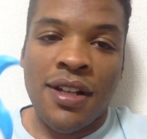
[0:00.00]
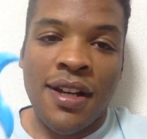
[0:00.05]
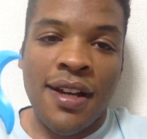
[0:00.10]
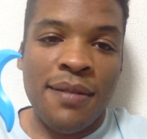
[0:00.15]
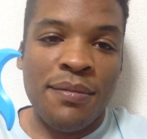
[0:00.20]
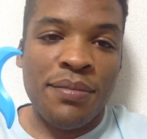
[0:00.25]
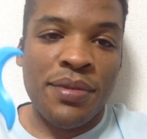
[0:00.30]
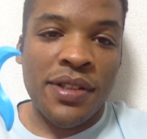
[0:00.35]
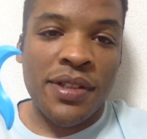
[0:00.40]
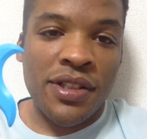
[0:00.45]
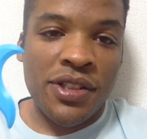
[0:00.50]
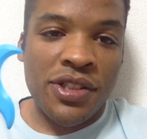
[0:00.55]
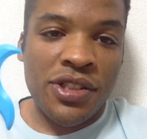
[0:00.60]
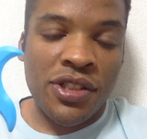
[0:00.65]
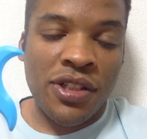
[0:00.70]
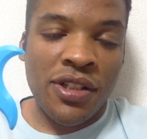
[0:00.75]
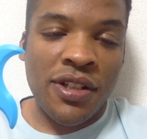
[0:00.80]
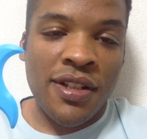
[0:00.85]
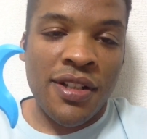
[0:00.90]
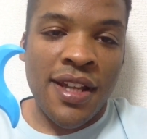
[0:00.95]
I'm pretty
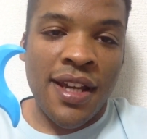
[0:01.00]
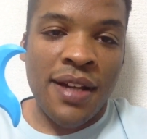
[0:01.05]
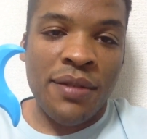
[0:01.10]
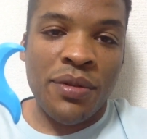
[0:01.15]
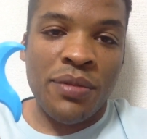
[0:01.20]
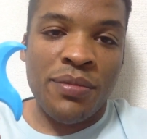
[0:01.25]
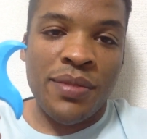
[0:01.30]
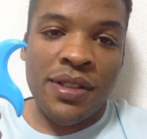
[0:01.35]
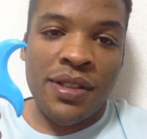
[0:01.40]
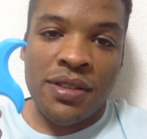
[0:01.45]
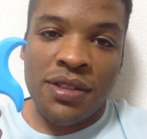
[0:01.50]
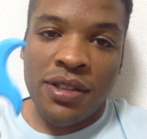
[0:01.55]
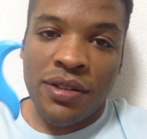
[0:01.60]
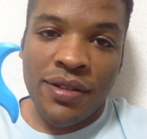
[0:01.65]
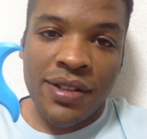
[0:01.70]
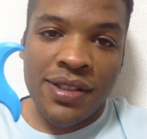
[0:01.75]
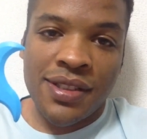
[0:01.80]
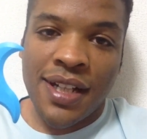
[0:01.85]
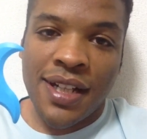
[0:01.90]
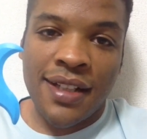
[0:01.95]
sure they will be so
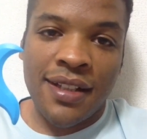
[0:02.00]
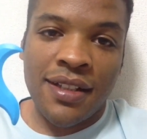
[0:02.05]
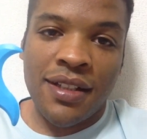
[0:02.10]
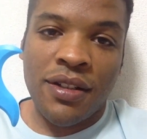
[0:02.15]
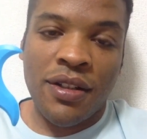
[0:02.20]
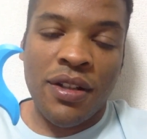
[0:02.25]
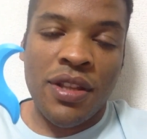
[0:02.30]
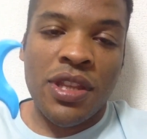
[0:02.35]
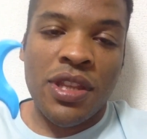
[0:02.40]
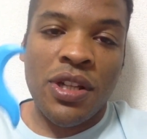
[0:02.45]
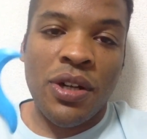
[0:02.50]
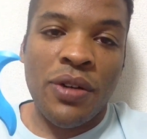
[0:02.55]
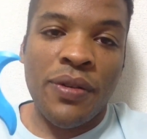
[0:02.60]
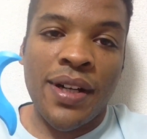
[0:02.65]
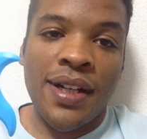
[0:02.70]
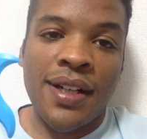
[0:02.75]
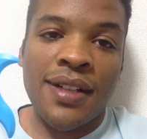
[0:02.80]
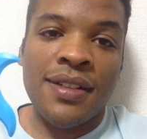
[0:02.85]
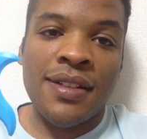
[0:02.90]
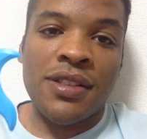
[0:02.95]
excited they'll throw
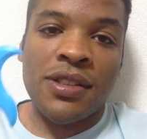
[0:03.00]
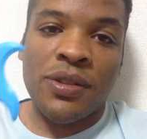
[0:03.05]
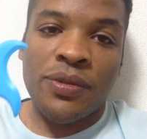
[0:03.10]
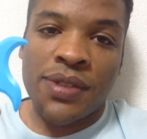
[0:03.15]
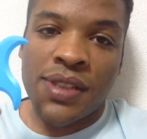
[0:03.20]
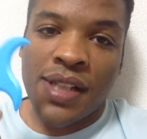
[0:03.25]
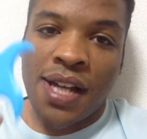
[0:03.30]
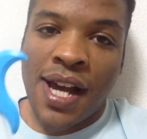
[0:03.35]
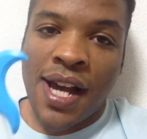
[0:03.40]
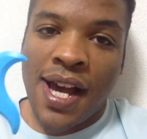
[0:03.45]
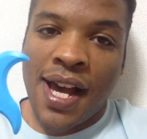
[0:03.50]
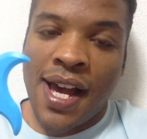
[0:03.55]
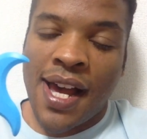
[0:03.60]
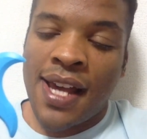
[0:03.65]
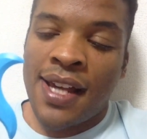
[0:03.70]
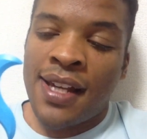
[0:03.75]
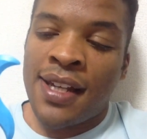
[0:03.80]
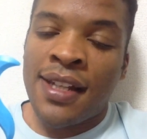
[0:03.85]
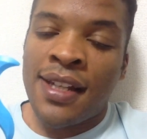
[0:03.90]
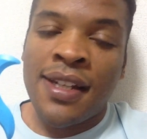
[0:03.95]
it into someone's
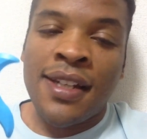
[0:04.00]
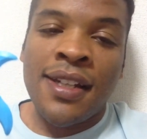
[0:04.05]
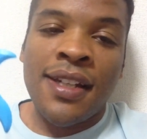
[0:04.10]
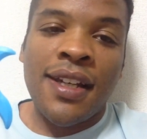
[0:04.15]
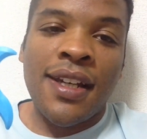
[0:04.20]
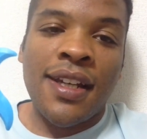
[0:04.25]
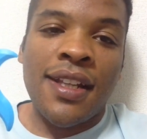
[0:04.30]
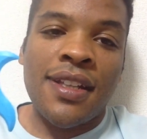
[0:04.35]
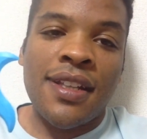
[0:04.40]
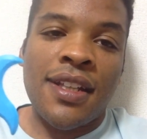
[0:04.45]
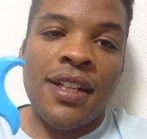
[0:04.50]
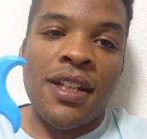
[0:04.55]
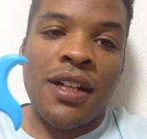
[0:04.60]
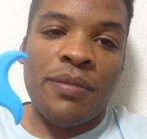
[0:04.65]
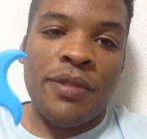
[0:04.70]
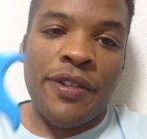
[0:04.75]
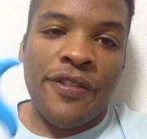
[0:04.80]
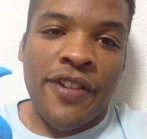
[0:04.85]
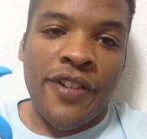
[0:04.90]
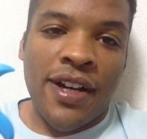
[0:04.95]
eye and then I'll
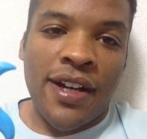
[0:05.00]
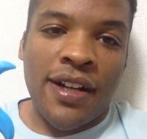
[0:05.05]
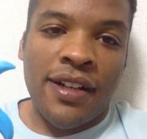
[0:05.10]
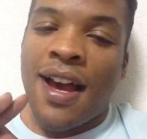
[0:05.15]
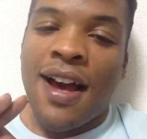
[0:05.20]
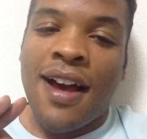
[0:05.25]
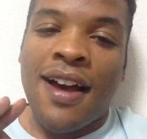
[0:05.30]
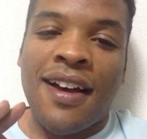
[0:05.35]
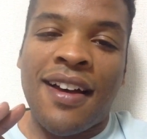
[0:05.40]
be fired.